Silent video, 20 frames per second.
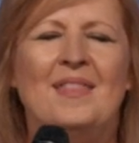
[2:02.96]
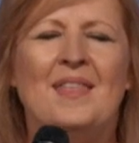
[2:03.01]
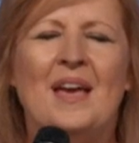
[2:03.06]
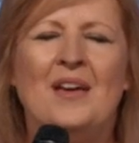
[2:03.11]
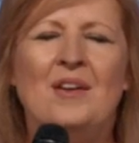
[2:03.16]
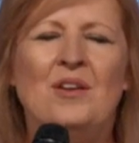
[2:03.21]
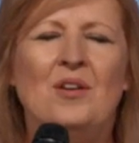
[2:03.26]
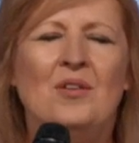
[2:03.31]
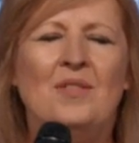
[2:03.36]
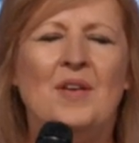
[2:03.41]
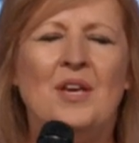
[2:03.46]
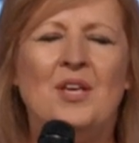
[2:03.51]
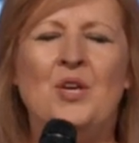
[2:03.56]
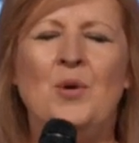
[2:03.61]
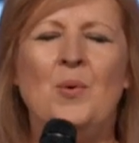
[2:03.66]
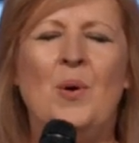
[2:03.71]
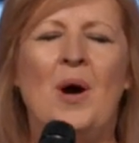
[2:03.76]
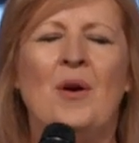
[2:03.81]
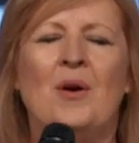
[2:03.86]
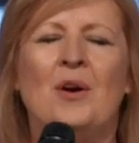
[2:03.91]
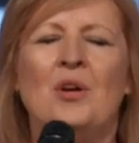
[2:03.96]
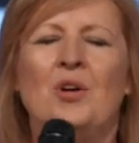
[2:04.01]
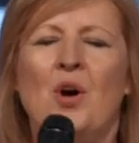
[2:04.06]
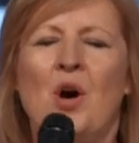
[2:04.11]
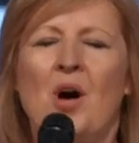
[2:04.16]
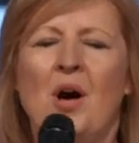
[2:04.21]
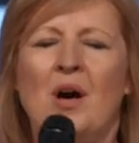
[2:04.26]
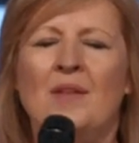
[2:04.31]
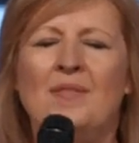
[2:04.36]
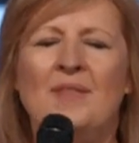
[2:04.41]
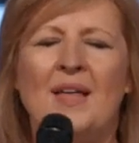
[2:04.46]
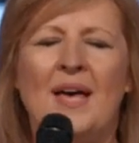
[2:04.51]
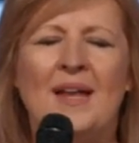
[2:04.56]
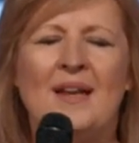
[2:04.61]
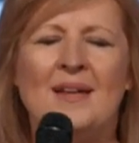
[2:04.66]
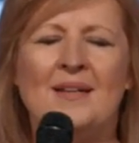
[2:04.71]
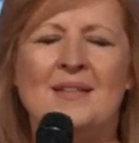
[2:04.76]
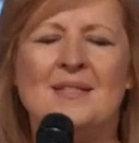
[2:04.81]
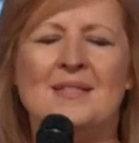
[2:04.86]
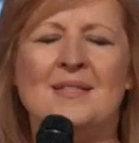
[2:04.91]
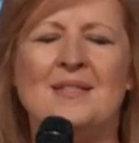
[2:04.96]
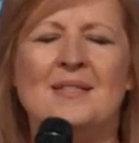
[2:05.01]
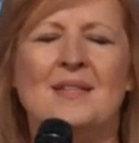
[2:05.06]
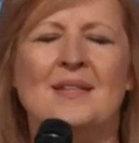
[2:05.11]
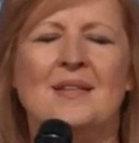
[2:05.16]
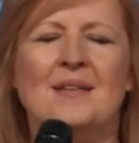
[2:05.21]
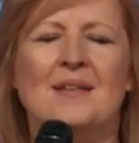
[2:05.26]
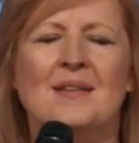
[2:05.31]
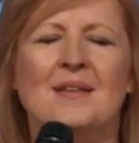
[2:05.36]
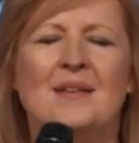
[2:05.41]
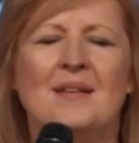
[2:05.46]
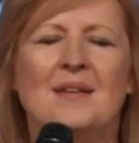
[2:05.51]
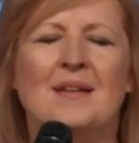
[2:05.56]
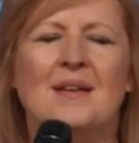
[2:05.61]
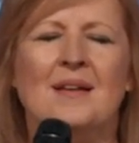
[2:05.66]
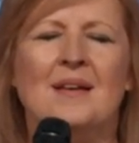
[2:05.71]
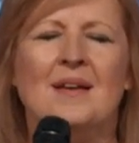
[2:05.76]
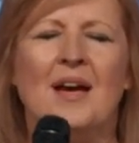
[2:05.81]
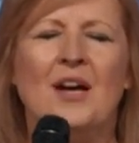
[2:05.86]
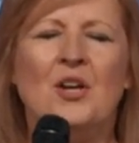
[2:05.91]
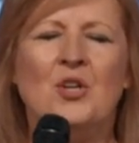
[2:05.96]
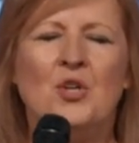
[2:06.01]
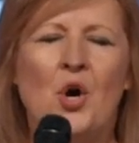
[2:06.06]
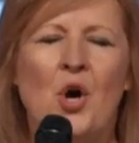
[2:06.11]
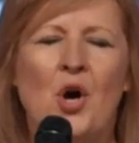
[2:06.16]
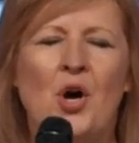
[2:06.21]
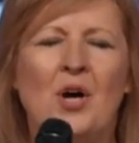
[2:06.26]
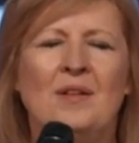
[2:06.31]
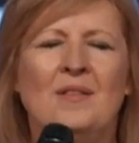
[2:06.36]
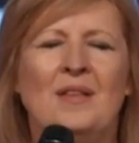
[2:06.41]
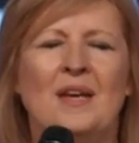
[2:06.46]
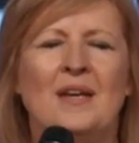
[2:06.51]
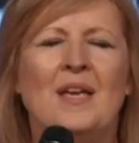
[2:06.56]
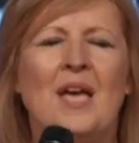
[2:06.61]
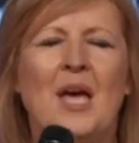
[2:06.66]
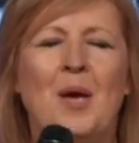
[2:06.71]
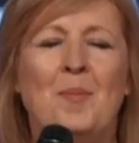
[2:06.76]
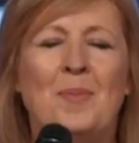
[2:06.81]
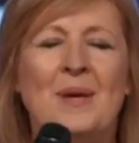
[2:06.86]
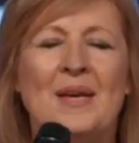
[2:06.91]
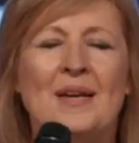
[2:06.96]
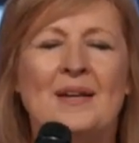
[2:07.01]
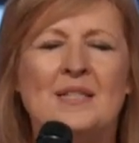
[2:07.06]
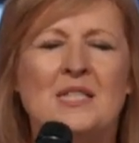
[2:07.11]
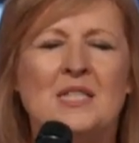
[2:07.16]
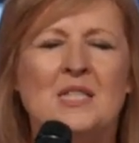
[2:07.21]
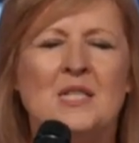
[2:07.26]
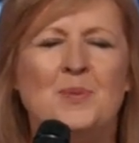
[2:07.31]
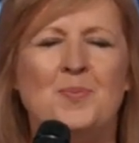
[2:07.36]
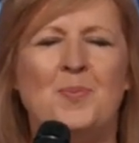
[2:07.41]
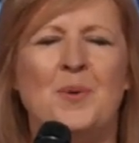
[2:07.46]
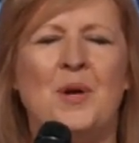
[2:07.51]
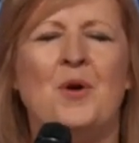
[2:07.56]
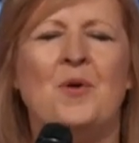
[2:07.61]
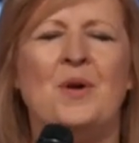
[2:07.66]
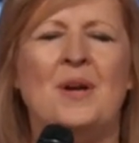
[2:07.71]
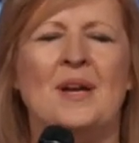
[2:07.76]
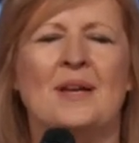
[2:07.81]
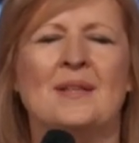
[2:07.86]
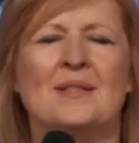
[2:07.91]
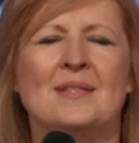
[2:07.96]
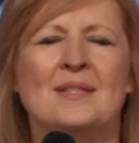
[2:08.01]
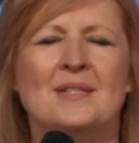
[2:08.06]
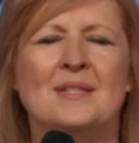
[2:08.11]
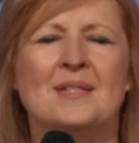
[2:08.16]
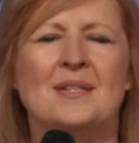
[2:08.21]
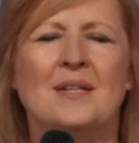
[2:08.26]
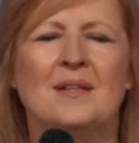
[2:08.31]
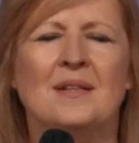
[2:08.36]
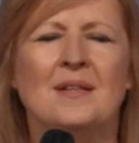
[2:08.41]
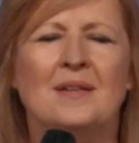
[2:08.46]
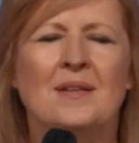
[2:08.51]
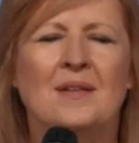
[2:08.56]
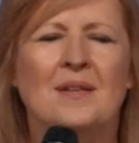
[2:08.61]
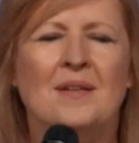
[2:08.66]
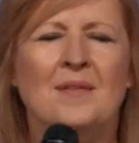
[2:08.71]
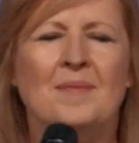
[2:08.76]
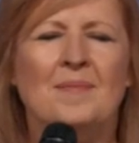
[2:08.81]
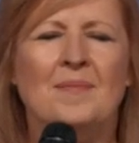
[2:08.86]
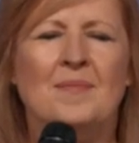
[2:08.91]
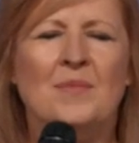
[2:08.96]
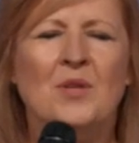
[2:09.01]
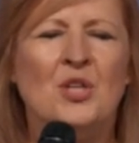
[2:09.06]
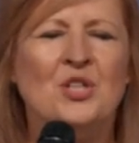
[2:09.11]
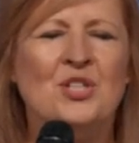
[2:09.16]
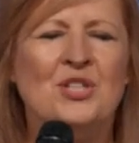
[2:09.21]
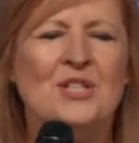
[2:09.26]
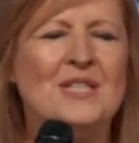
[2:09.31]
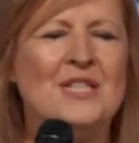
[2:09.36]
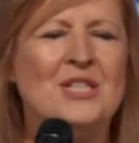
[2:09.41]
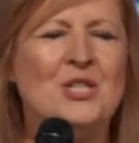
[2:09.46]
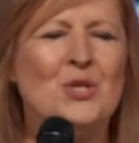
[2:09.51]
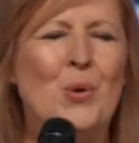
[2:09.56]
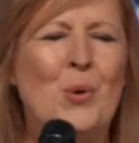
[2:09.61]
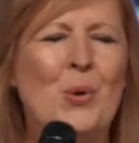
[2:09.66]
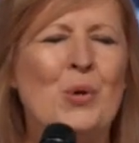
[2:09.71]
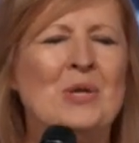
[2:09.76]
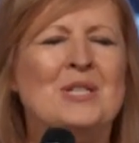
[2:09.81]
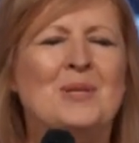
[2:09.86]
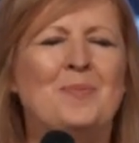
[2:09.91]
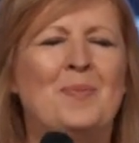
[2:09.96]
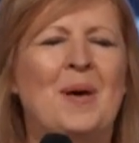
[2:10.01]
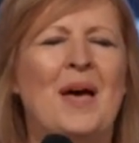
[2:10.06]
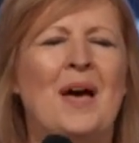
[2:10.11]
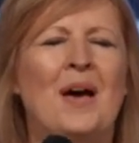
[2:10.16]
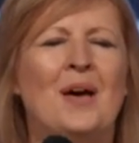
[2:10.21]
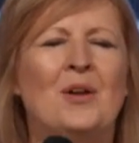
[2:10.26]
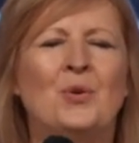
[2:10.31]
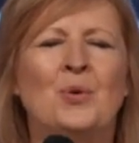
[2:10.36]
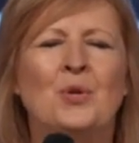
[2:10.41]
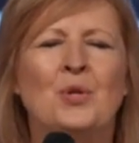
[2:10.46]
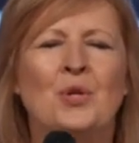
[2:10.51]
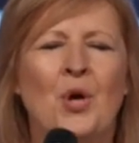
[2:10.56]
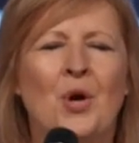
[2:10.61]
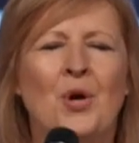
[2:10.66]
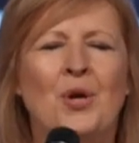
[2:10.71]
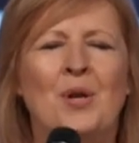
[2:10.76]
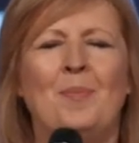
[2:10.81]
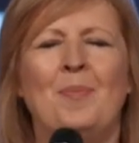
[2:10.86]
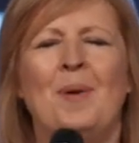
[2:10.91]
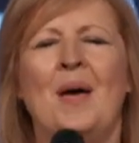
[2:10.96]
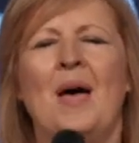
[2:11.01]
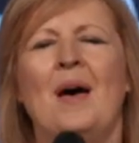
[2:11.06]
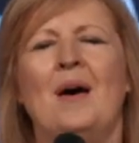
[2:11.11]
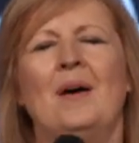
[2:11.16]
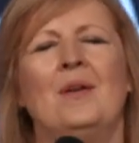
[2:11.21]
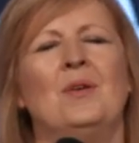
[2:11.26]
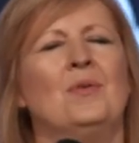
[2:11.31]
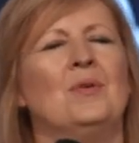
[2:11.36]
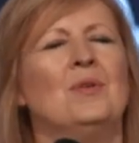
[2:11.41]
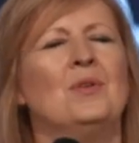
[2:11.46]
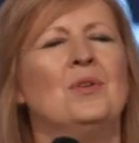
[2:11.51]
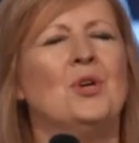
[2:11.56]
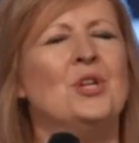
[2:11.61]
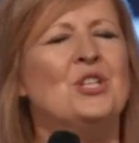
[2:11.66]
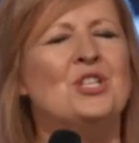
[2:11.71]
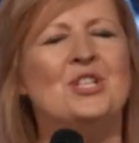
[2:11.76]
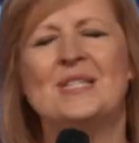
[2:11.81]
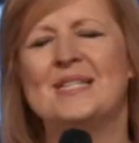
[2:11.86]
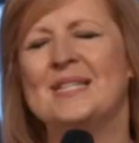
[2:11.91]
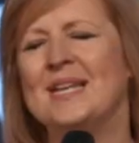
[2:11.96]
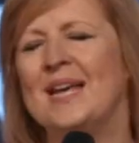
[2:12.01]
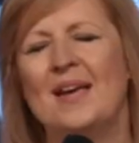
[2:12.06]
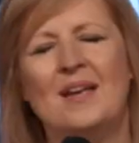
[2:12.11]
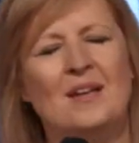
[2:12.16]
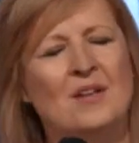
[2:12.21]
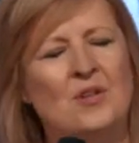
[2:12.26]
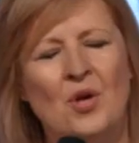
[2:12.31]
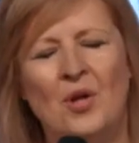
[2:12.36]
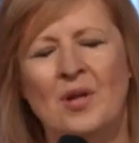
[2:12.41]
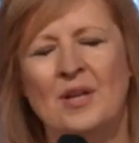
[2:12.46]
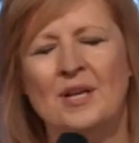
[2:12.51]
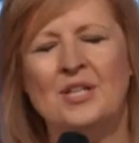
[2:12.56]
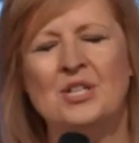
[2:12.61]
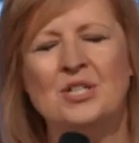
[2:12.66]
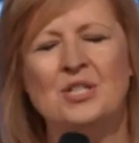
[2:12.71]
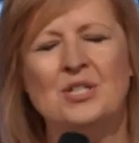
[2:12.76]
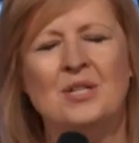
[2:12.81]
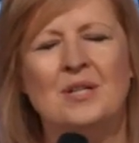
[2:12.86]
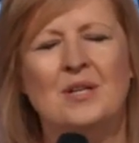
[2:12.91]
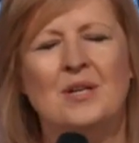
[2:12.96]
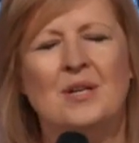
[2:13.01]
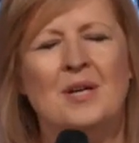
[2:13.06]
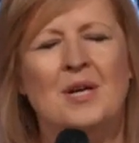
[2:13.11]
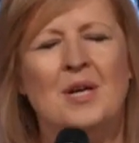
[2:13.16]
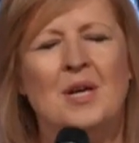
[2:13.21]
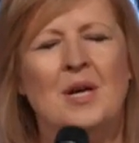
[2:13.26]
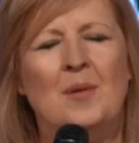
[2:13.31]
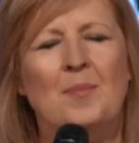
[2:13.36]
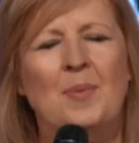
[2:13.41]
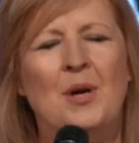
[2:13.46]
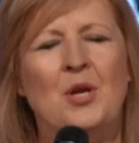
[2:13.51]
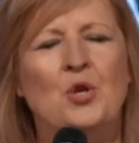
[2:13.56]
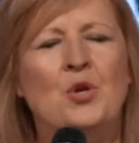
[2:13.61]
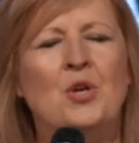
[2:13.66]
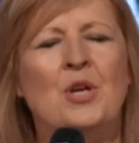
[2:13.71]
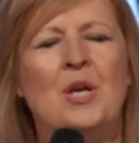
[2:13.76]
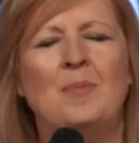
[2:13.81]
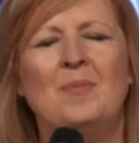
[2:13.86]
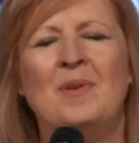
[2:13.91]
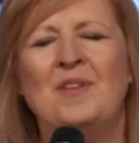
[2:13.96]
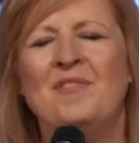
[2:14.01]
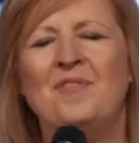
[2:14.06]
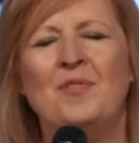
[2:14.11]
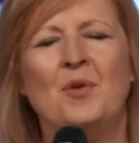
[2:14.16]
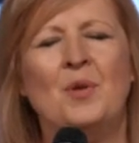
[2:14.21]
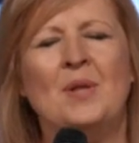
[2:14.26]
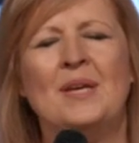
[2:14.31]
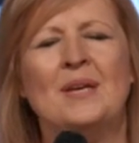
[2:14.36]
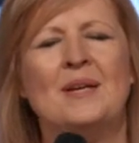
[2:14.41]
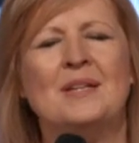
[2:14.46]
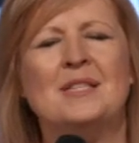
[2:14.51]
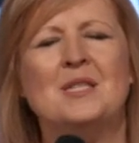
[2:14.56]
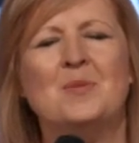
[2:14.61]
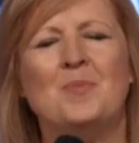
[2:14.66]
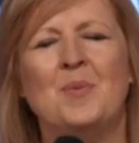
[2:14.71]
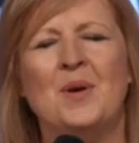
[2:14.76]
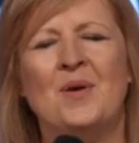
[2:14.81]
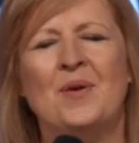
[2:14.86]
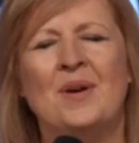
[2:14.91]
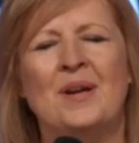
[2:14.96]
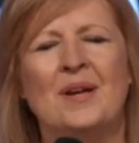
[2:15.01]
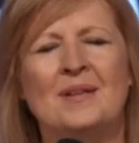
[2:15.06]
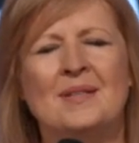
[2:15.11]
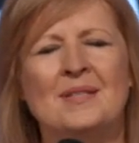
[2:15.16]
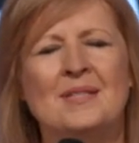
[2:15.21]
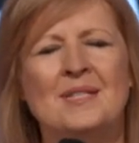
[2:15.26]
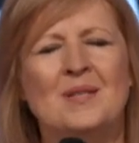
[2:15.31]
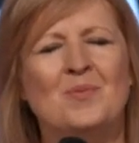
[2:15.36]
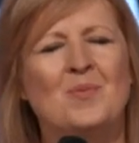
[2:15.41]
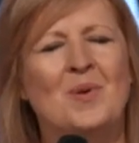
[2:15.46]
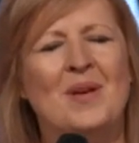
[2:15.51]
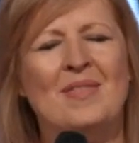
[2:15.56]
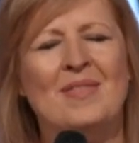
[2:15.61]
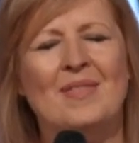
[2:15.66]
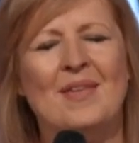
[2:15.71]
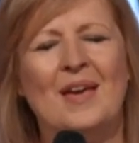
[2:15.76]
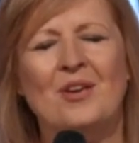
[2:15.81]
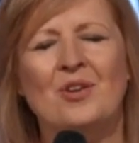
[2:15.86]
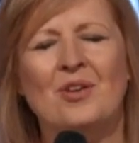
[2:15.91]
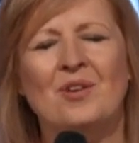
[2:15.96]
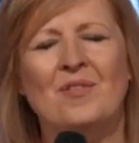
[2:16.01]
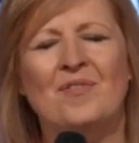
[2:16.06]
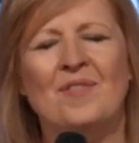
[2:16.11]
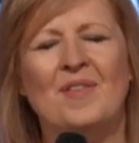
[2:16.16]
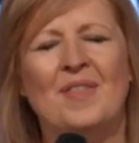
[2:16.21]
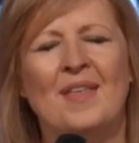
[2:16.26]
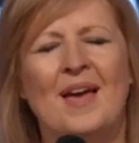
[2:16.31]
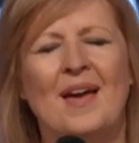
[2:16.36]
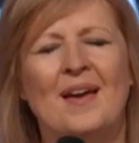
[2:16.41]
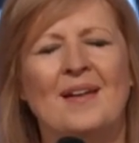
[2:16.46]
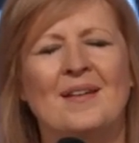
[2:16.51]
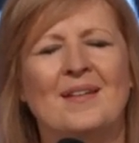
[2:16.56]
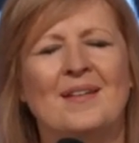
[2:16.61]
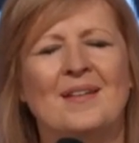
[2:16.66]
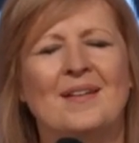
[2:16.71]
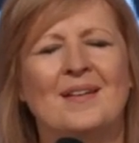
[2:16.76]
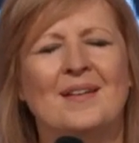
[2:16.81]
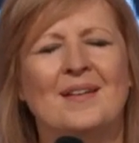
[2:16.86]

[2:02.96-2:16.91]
Thank you that you are a God that is a God that can be experienced, not just talked about or known about or not just head knowledge, but you can be fully experienced. And we thank you for that.